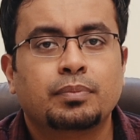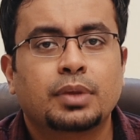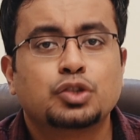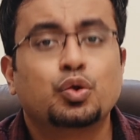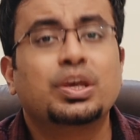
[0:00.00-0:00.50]

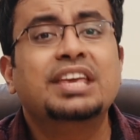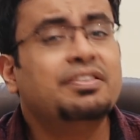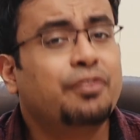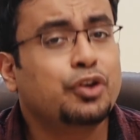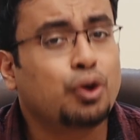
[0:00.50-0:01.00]
So even
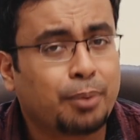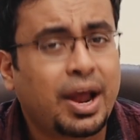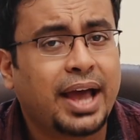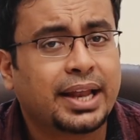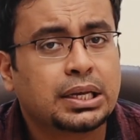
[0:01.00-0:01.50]
for your
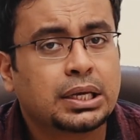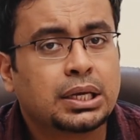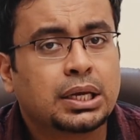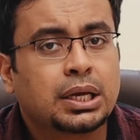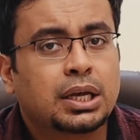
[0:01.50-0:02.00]
brand,
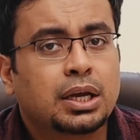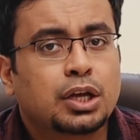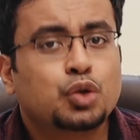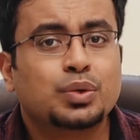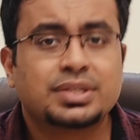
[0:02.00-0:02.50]

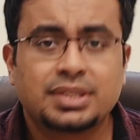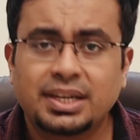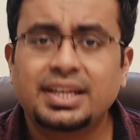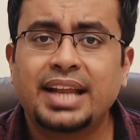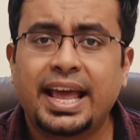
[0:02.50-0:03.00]
to a
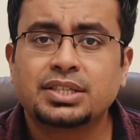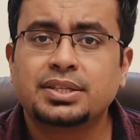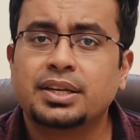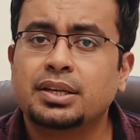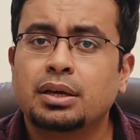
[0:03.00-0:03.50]
certain
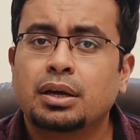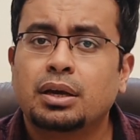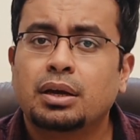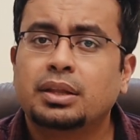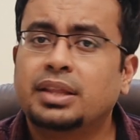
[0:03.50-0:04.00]
extent,
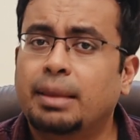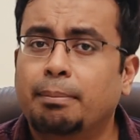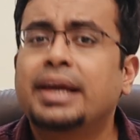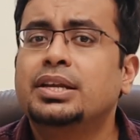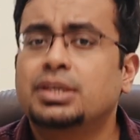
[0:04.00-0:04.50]
they
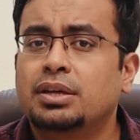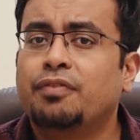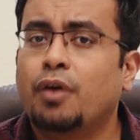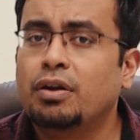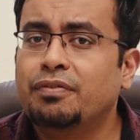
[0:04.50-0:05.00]
might
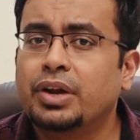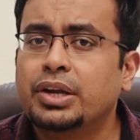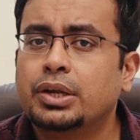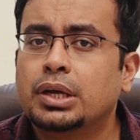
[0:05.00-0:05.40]
fall for it,